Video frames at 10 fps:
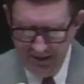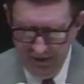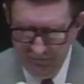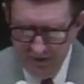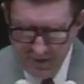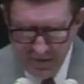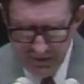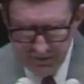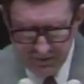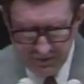
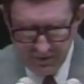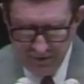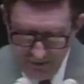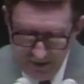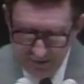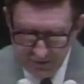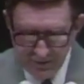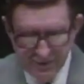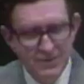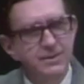governments,
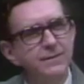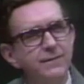Christ.